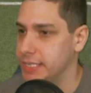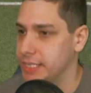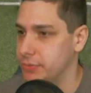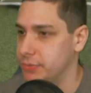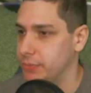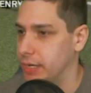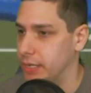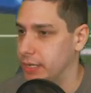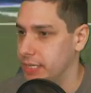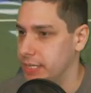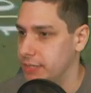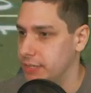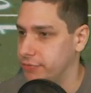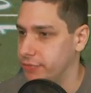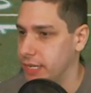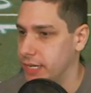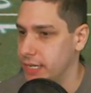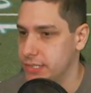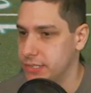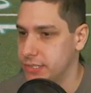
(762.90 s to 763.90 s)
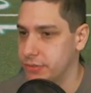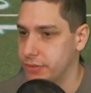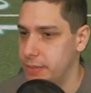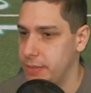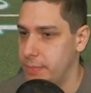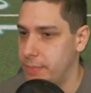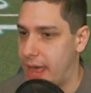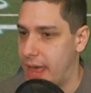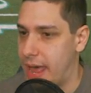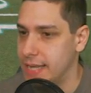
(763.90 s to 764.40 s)
he's running these freaking
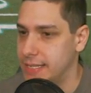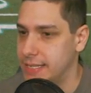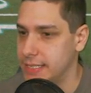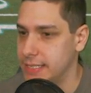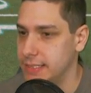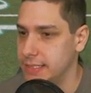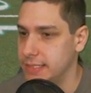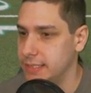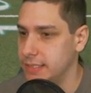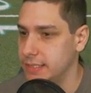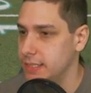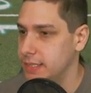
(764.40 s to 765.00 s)
screen passes.